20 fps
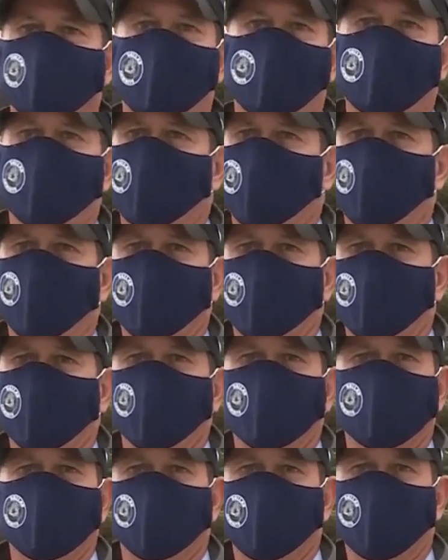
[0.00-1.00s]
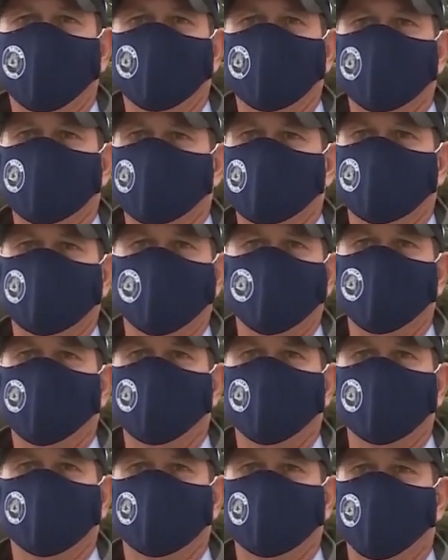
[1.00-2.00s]
it's a holiday weekend with the virus, you
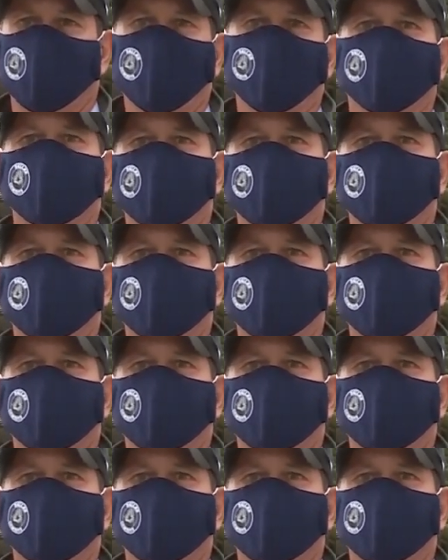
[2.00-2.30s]
know, we